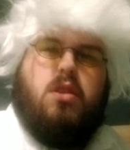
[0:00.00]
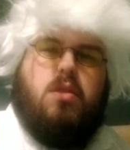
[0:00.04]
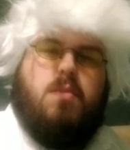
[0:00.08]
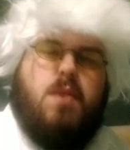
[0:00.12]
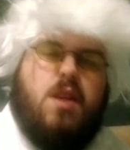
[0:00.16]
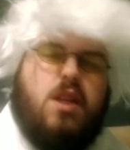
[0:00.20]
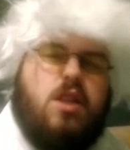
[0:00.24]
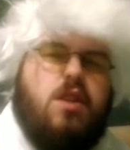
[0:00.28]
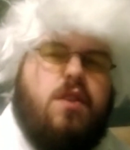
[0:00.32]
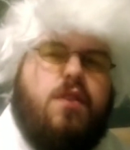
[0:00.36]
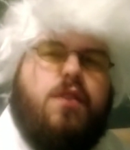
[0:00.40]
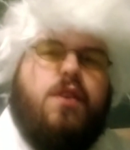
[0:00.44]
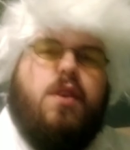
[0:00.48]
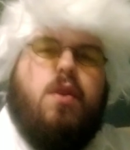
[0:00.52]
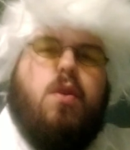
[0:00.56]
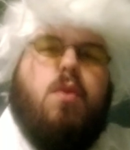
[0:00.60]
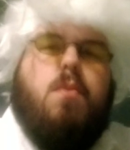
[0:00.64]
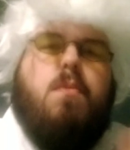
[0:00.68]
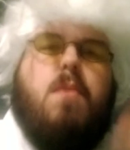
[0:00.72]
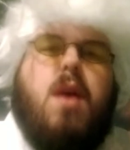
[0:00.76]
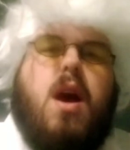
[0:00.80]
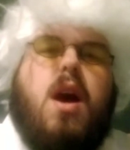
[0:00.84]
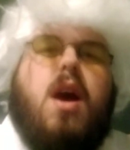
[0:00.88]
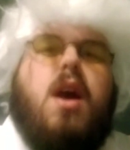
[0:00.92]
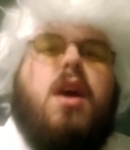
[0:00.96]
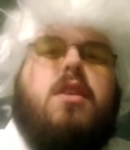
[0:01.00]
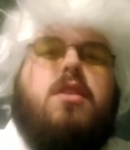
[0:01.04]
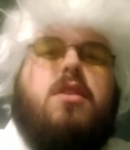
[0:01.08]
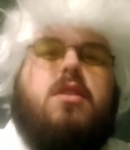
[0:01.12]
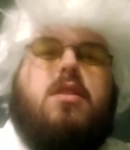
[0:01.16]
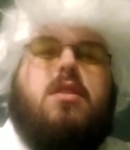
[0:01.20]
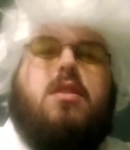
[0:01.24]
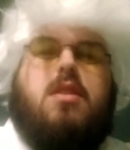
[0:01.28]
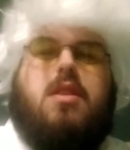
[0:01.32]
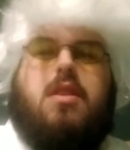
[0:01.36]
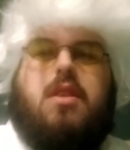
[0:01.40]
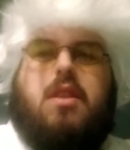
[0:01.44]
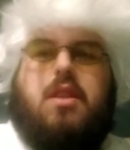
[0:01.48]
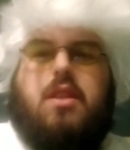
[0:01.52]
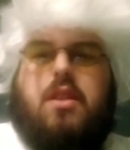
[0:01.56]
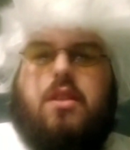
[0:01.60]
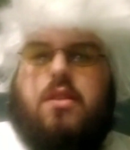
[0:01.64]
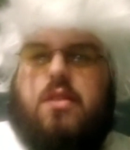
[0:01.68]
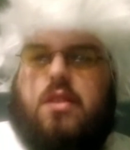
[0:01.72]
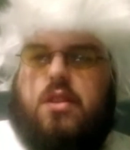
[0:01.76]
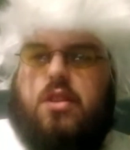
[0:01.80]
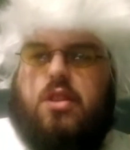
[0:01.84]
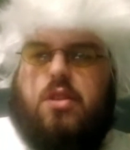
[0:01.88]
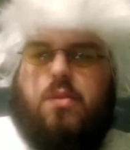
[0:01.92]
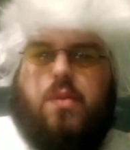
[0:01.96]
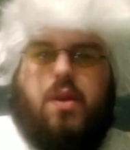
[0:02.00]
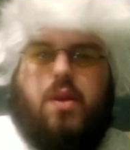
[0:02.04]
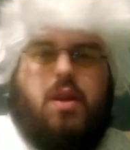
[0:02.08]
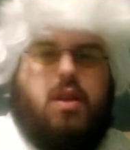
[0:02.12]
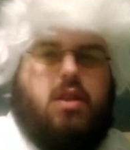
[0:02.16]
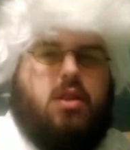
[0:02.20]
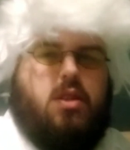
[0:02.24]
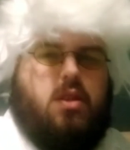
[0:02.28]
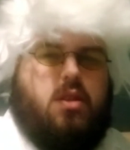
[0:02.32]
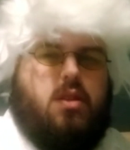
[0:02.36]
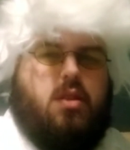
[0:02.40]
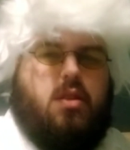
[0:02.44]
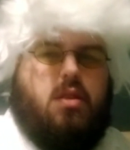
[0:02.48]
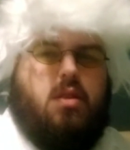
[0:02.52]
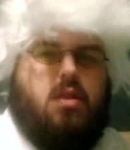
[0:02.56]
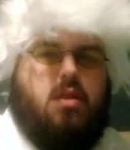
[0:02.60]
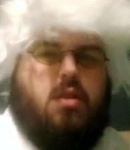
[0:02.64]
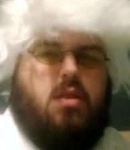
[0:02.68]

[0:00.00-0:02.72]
it makes you feel immersed in the situation.